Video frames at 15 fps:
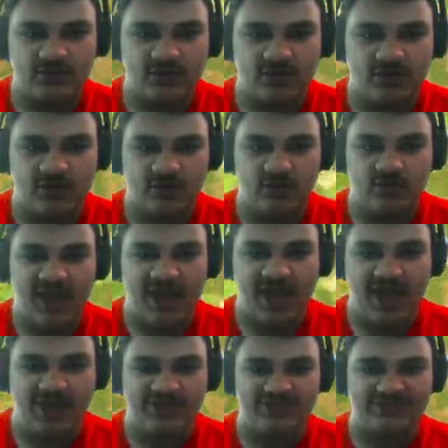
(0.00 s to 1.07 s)
Oh.
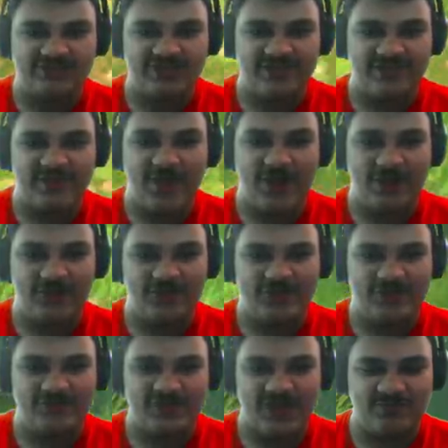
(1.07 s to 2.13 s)
Hey, this is giving me Ocarina of Time